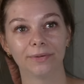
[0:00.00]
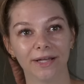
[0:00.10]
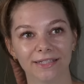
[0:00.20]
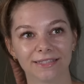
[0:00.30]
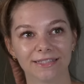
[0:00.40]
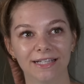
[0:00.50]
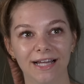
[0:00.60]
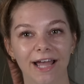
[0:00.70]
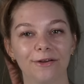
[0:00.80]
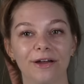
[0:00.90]
But
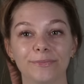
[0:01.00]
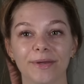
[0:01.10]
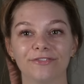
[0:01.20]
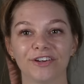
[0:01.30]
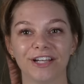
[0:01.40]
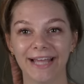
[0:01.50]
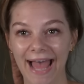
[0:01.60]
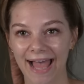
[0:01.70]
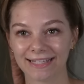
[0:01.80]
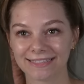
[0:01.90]
I don't have to pay for
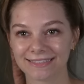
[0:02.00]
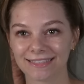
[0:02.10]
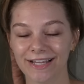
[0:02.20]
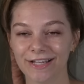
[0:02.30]
gas.